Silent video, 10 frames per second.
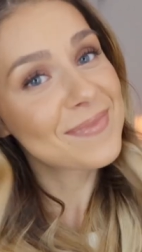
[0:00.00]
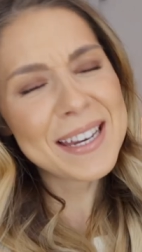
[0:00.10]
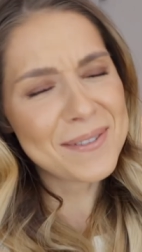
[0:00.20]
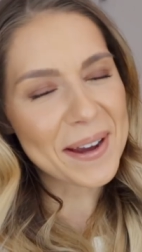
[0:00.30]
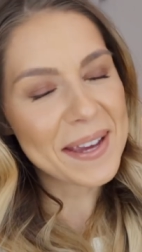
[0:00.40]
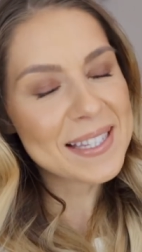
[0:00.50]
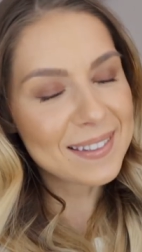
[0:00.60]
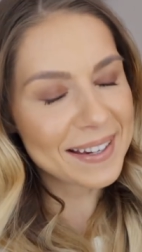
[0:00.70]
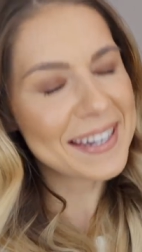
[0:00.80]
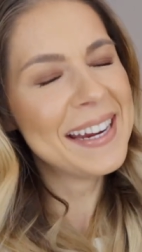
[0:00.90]
Anyway,
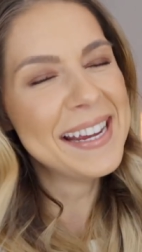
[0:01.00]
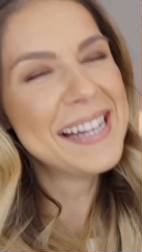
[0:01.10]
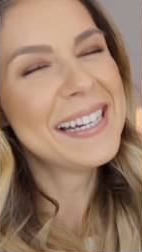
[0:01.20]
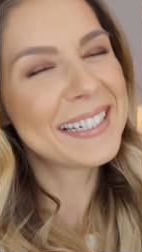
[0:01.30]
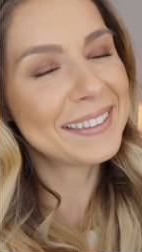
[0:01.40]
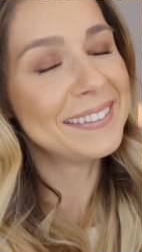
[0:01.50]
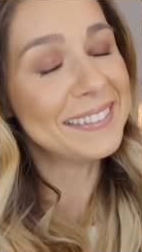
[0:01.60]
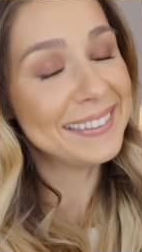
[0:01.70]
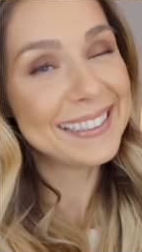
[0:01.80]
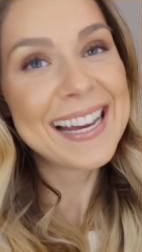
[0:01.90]
it's late,
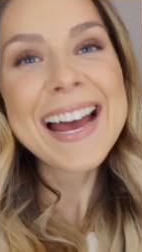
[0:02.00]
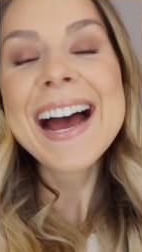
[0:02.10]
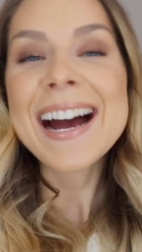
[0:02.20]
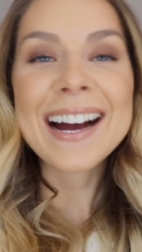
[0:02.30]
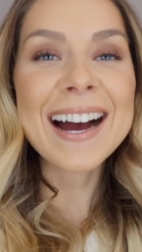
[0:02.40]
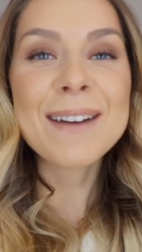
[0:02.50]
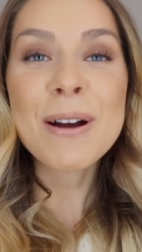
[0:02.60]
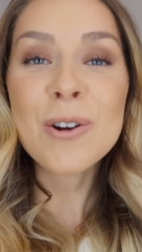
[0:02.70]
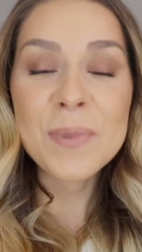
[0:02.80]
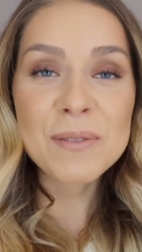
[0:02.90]
clearly. Um,
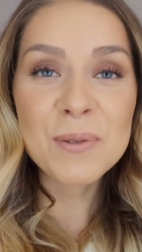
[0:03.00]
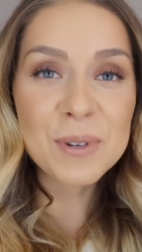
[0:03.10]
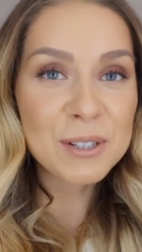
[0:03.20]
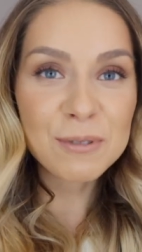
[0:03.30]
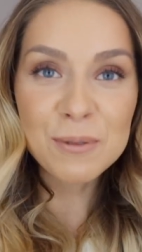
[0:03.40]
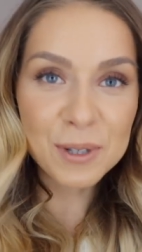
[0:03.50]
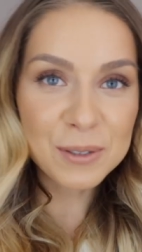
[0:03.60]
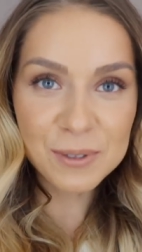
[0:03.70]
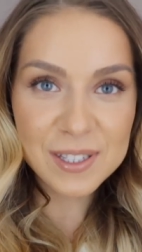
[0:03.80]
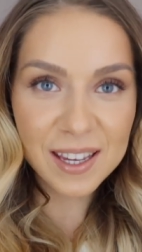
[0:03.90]
I hope you have a wonderful,
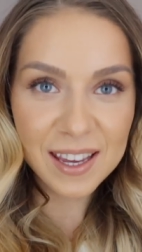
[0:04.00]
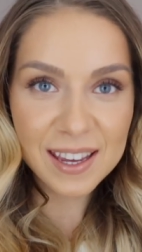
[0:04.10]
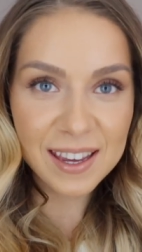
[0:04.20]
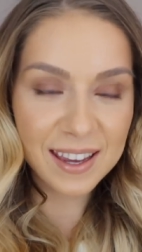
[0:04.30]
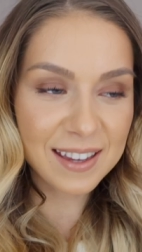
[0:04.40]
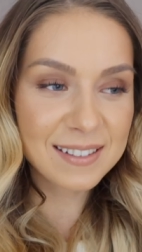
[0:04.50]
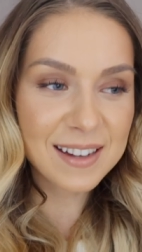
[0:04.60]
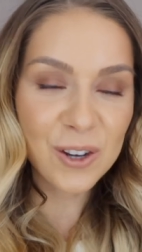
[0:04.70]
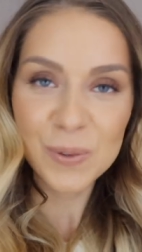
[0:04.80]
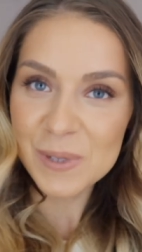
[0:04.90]
wonderful day, and
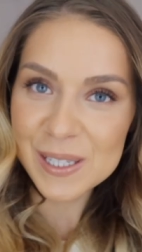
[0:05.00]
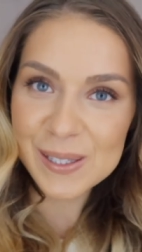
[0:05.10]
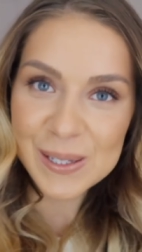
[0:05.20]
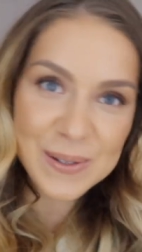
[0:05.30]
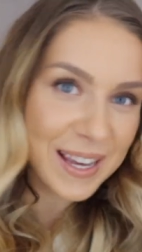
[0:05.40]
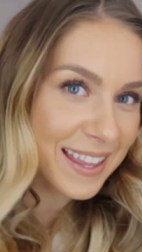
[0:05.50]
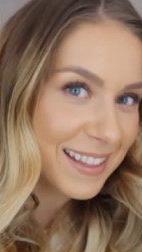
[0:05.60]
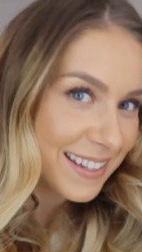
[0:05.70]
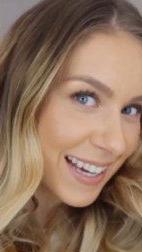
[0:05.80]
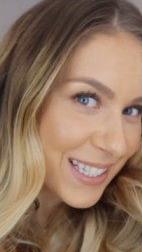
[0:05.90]
I hope to see you in
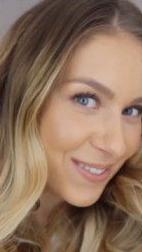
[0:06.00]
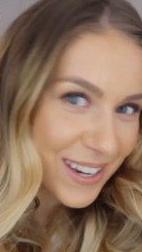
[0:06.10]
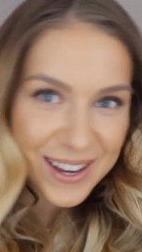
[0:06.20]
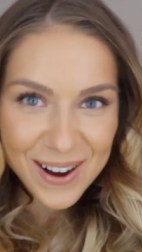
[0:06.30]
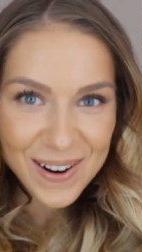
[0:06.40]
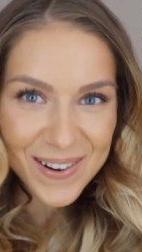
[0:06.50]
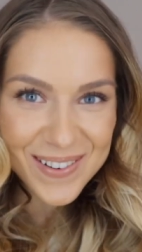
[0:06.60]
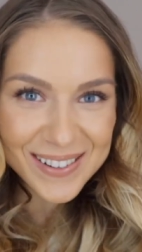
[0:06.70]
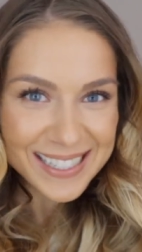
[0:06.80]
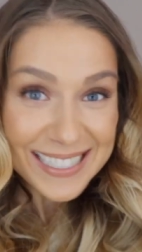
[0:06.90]
the next
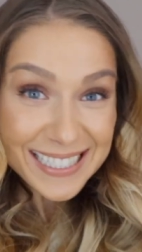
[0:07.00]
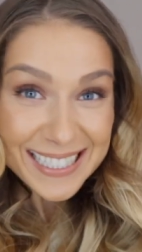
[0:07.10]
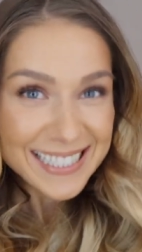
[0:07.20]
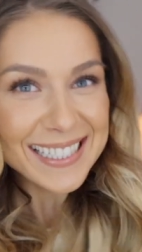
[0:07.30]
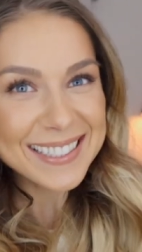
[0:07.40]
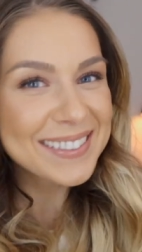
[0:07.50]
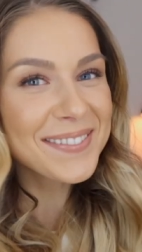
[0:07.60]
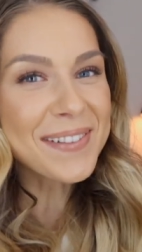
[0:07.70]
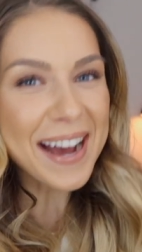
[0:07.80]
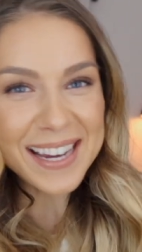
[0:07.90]
video.
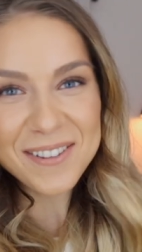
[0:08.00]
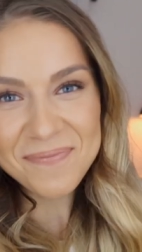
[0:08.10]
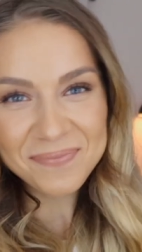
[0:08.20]
Bye.